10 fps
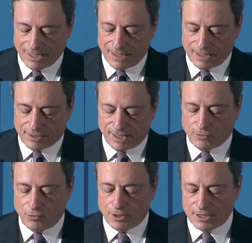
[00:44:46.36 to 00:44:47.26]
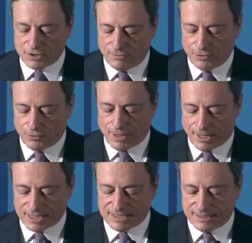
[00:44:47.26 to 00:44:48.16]
3/4 of euro
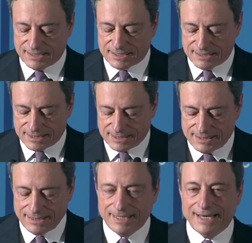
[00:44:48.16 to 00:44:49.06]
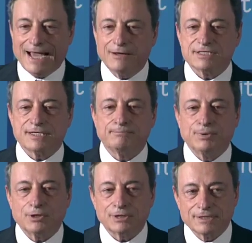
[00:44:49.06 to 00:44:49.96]
area citizens now
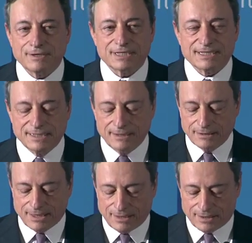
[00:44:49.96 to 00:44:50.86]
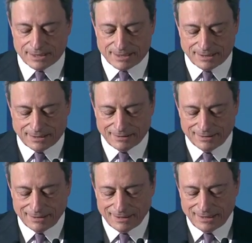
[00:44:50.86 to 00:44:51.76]
support the single currency.
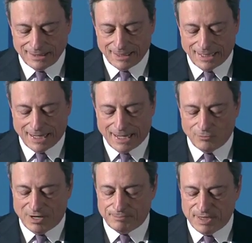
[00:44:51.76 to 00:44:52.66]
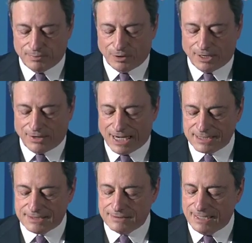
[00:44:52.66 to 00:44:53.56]
And when people are
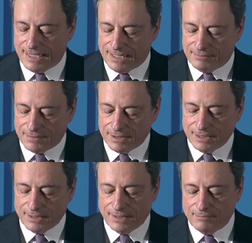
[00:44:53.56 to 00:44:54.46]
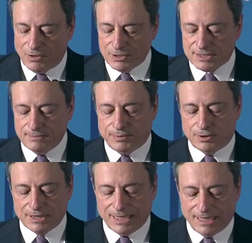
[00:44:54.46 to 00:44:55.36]
asked to name the most
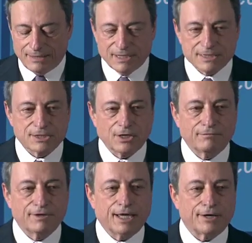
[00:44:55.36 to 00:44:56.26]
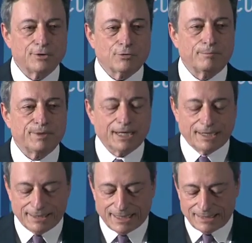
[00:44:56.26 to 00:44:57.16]
important elements of their
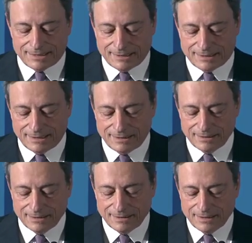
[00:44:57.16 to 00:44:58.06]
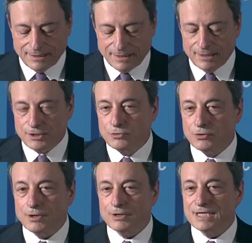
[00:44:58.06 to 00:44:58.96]
European identity, the
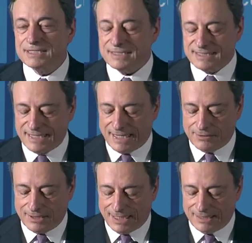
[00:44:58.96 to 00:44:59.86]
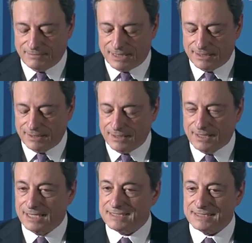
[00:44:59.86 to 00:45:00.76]
euro is the second element
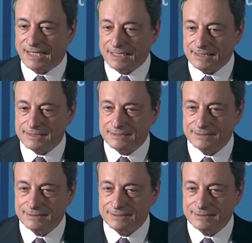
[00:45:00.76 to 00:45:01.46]
they cite,